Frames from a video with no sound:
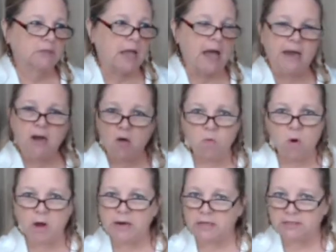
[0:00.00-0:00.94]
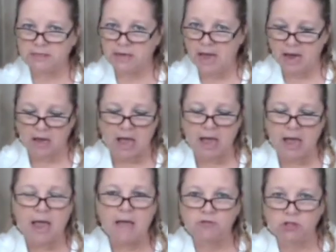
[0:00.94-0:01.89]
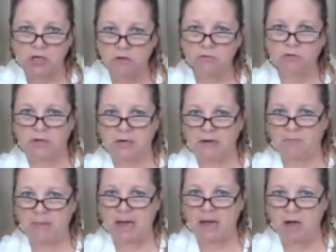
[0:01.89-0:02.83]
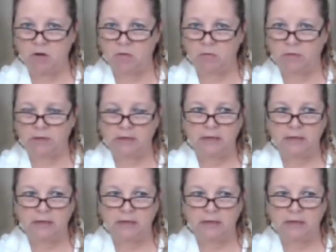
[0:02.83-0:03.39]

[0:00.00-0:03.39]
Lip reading: I know what it's like. I have children of my own.